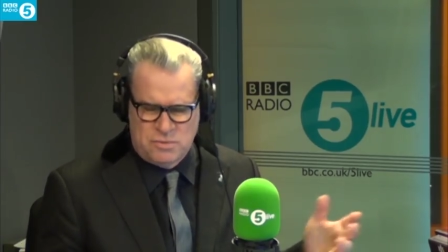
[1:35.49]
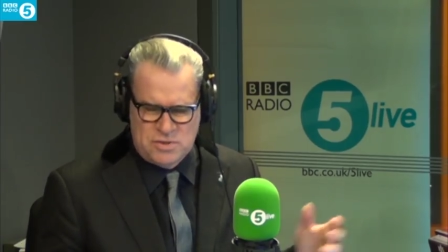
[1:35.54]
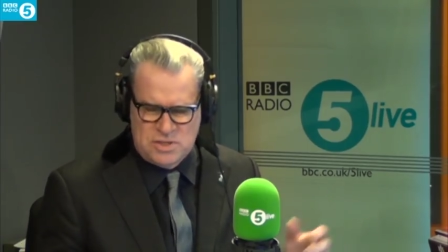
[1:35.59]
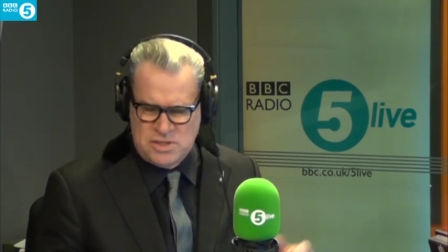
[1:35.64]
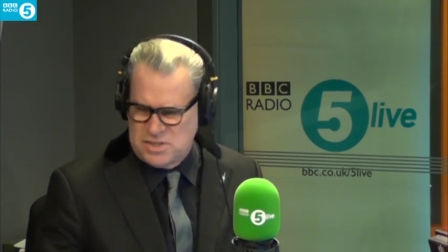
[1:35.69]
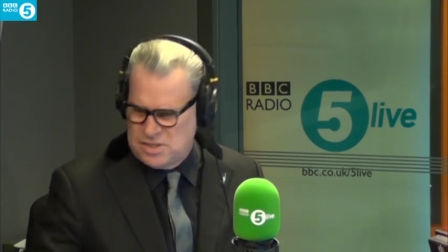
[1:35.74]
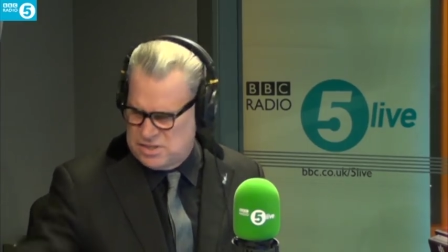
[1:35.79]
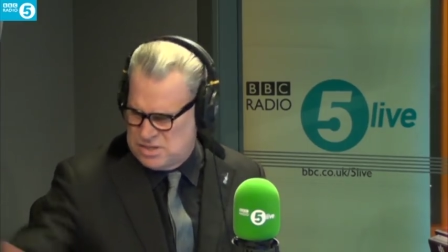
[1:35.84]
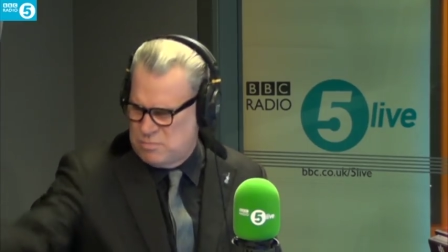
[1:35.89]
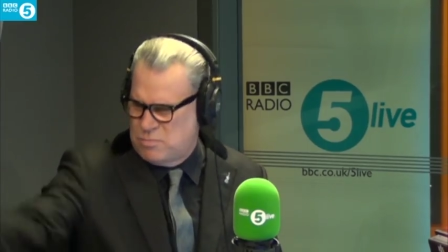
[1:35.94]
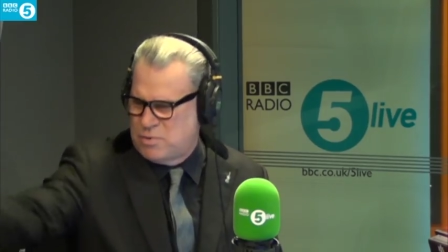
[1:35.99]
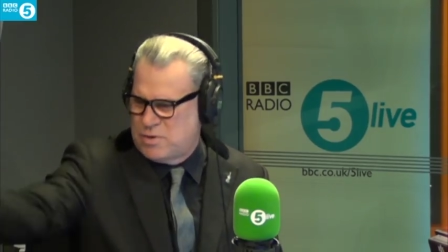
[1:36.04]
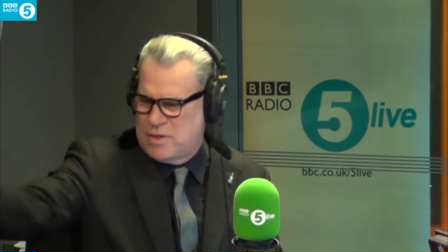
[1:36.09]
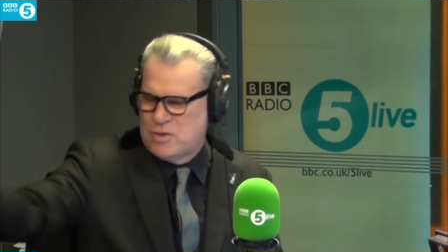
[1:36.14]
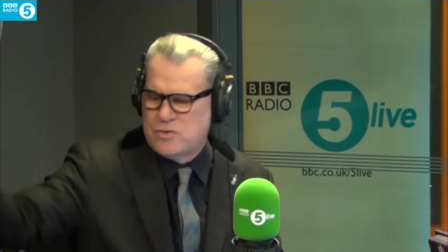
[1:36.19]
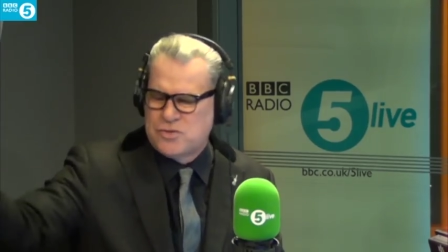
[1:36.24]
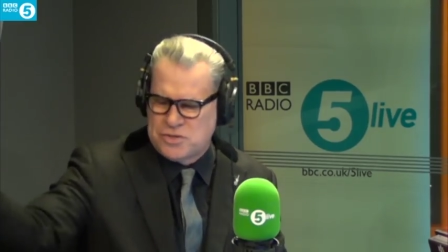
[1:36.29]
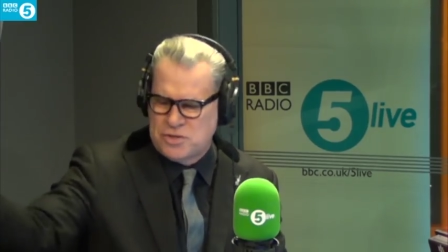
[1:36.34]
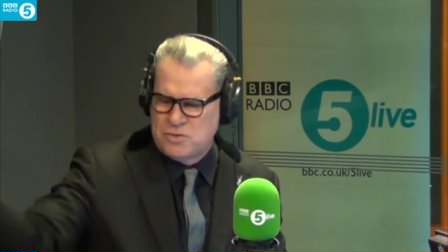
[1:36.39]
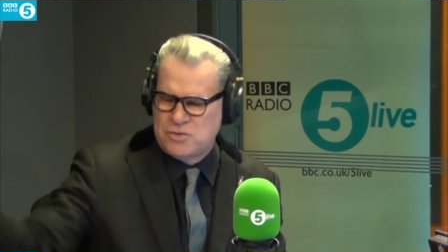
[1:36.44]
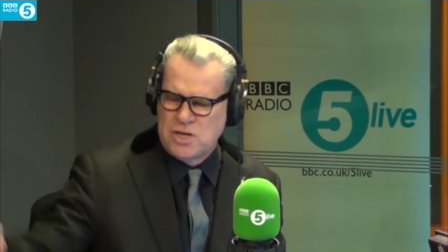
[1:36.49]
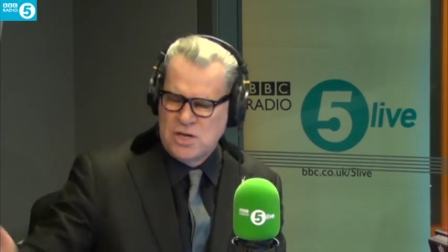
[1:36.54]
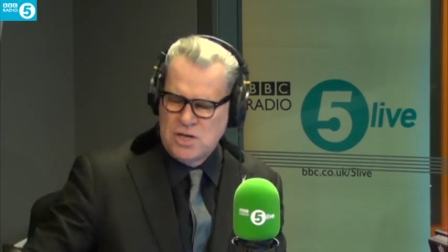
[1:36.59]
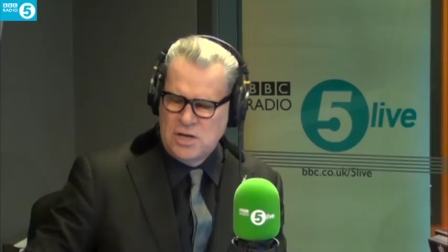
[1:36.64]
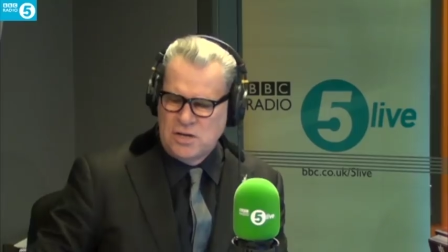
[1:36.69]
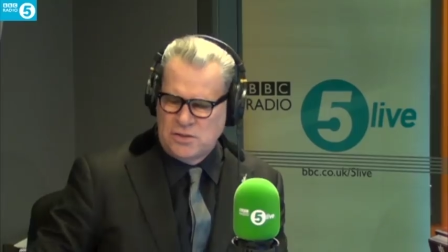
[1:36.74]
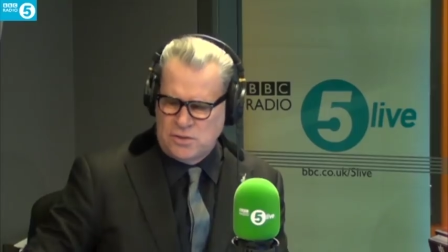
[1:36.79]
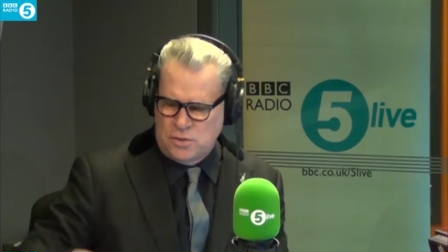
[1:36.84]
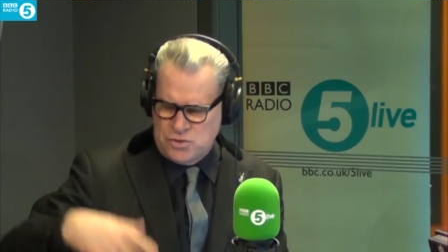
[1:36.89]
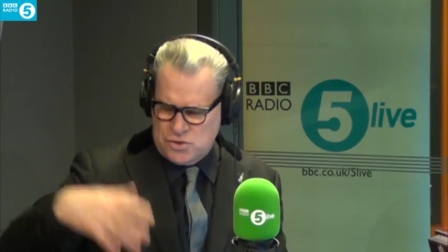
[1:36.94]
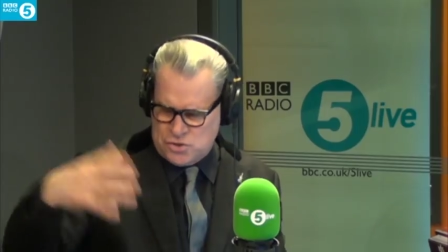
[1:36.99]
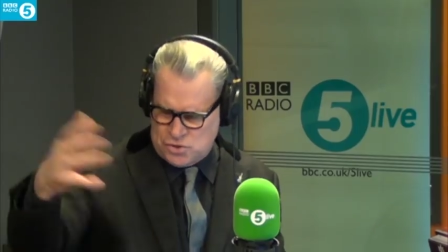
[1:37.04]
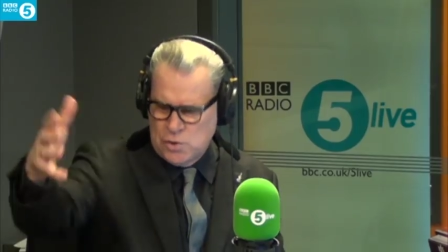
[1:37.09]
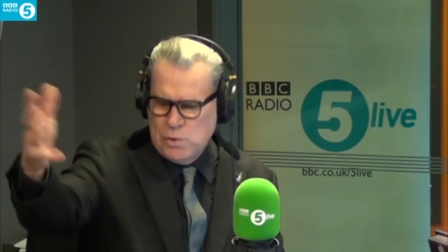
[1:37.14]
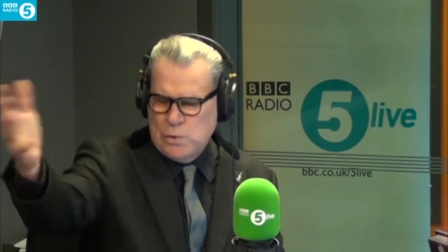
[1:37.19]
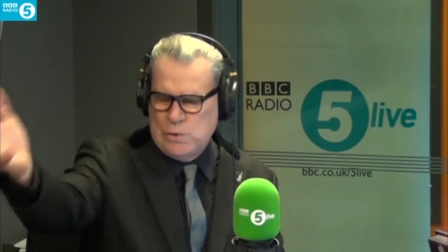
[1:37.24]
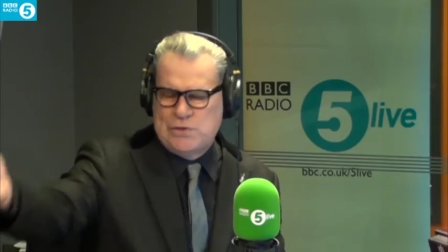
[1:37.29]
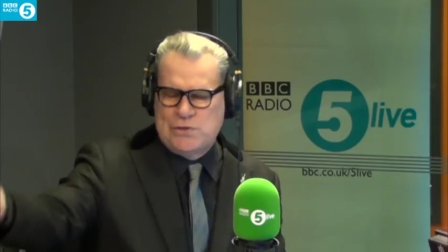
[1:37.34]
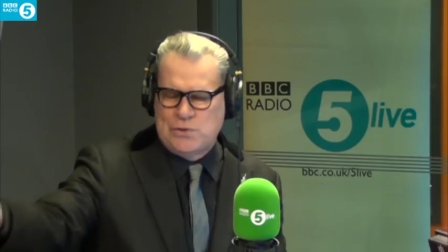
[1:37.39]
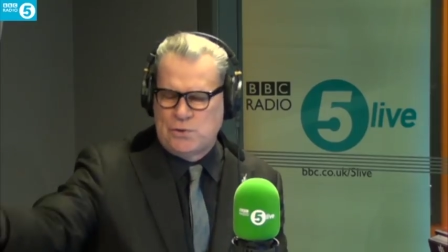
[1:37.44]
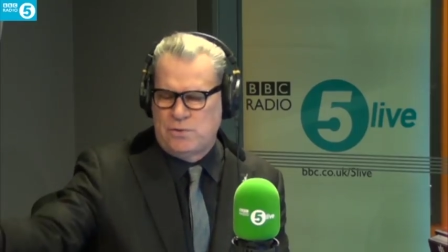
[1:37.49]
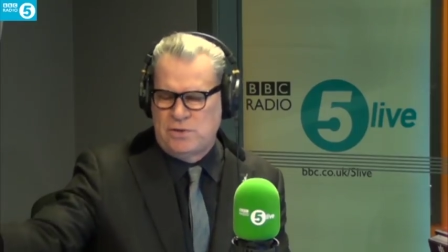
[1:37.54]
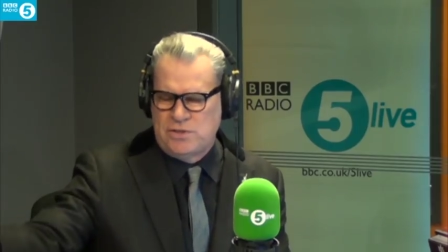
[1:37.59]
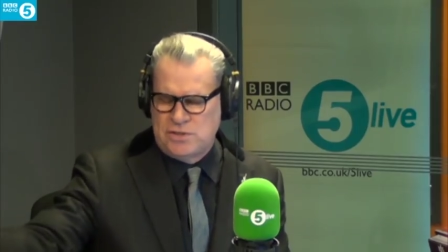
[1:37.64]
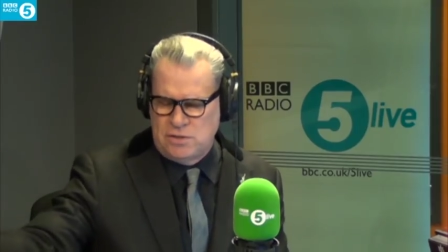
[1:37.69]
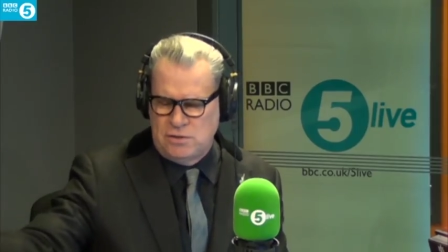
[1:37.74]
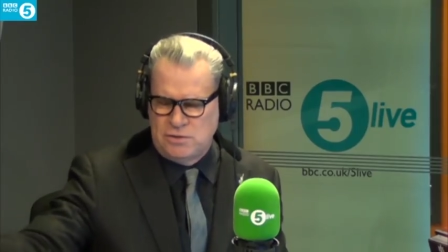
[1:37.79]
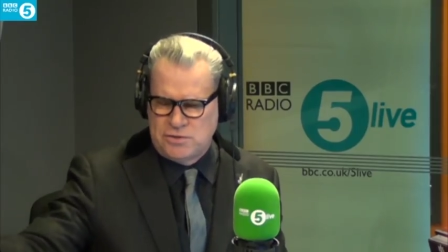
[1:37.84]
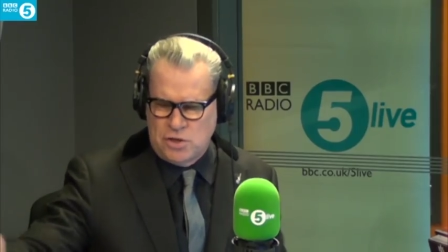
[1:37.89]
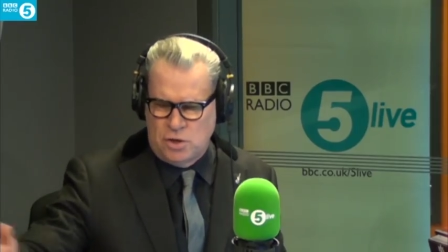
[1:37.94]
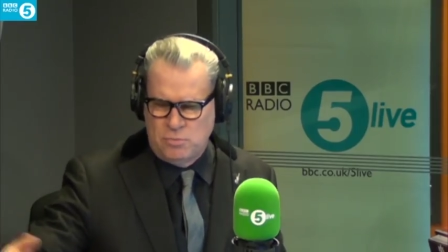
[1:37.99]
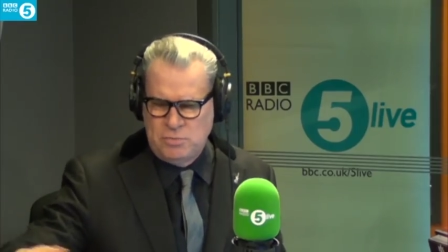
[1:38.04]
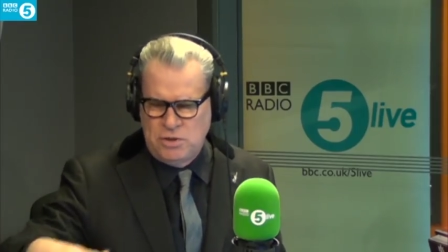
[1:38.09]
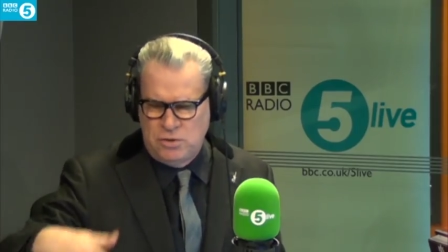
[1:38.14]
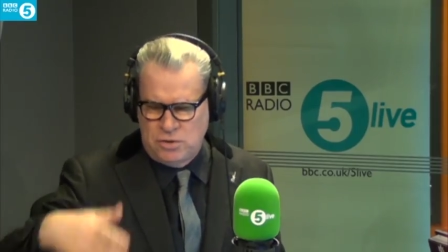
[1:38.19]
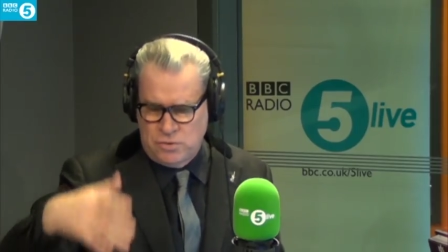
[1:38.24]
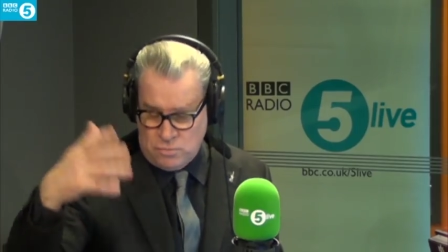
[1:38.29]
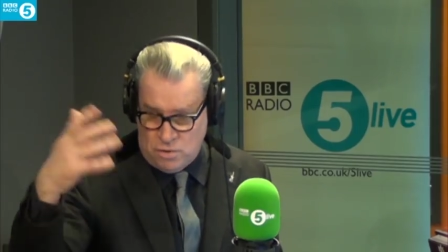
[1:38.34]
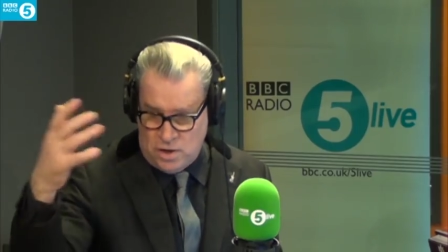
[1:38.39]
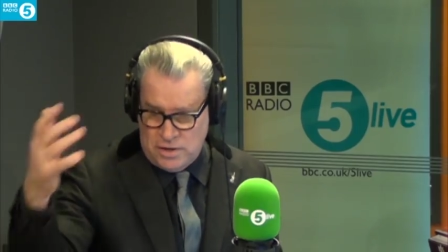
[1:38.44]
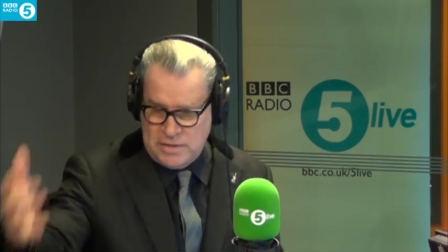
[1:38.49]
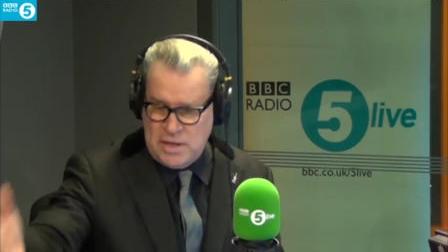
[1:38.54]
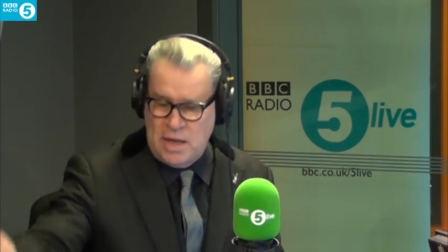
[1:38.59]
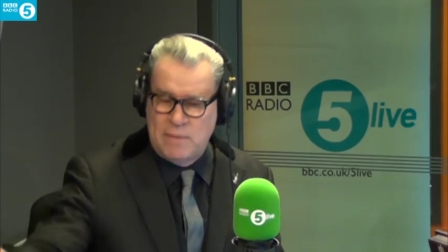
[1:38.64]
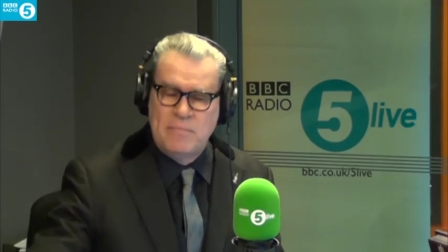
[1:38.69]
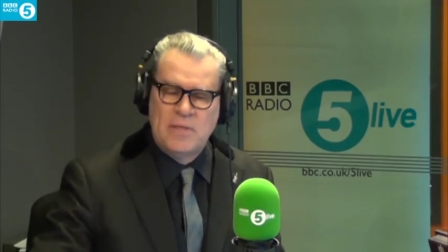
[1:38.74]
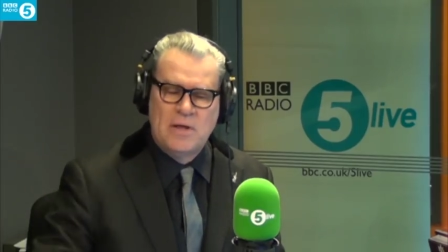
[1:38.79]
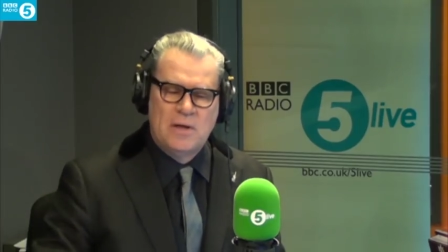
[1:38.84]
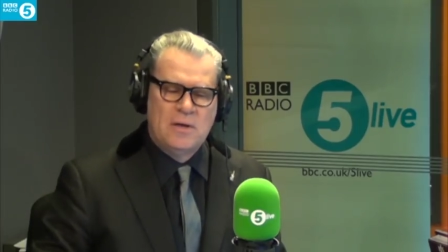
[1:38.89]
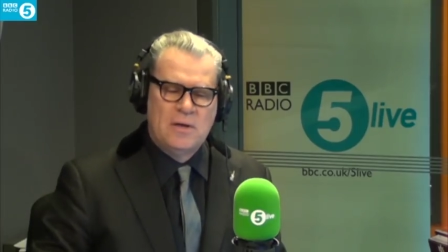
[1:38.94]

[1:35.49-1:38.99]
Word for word: He says, "Yeah, what are those those those school stories that you told me? You can write them."